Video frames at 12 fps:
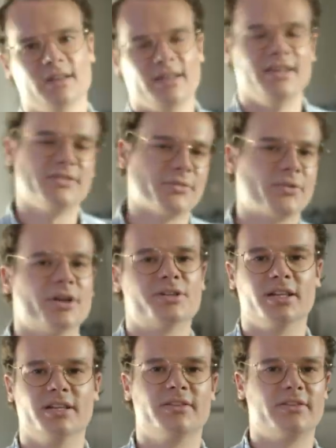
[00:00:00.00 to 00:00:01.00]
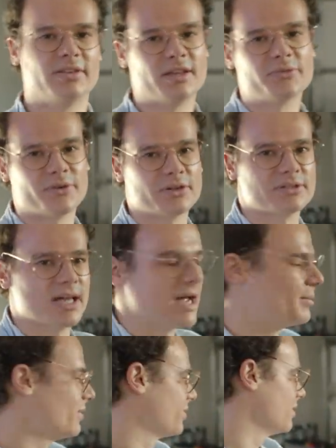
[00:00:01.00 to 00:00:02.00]
Like, he's a virgin. This is his first
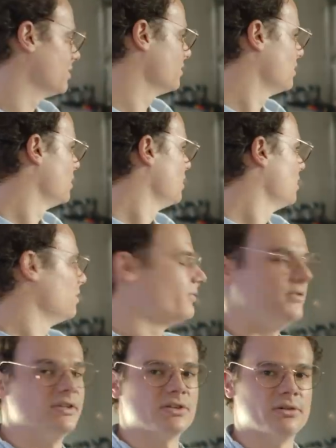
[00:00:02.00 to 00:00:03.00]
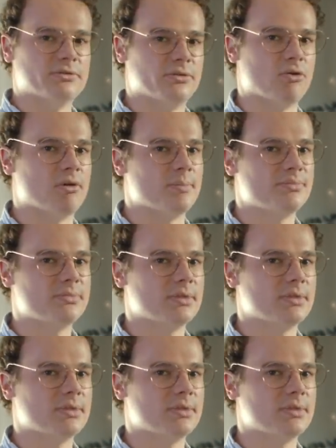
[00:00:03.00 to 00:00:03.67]
time with a physical form.